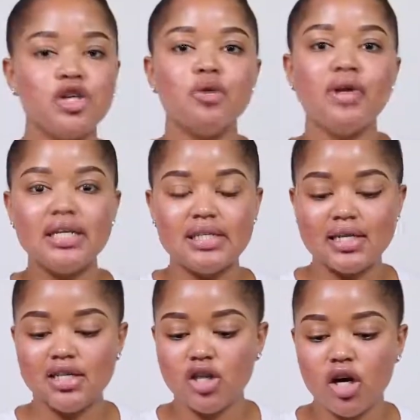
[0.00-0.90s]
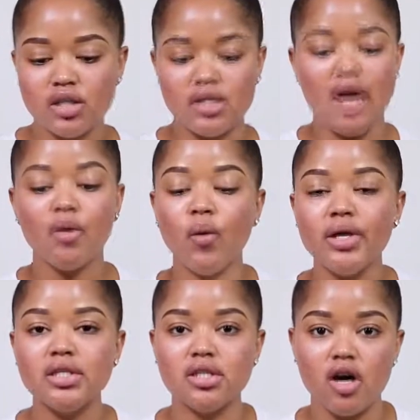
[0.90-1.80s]
so let's get started. I
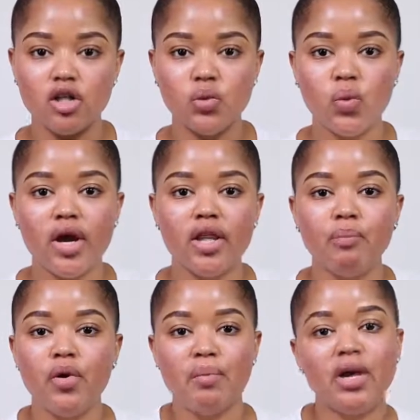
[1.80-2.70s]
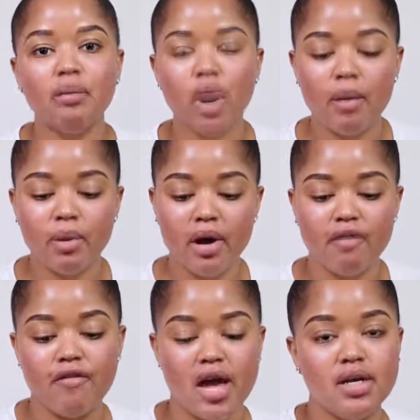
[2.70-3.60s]
always start with prepping and priming my
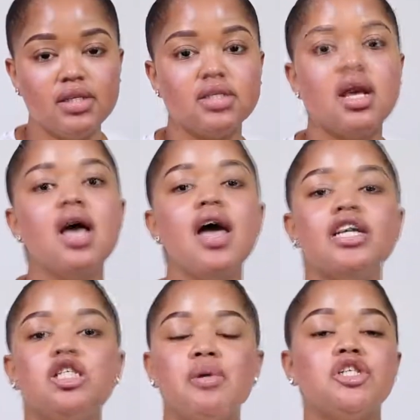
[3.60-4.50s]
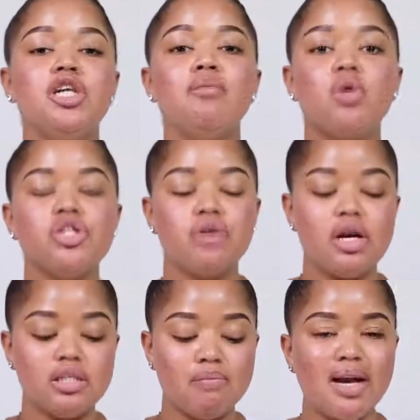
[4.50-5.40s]
face, especially
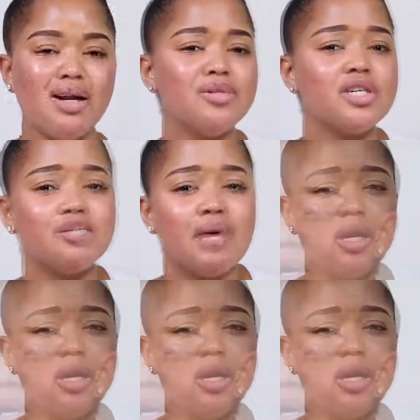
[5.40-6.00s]
moisturizing my lips because my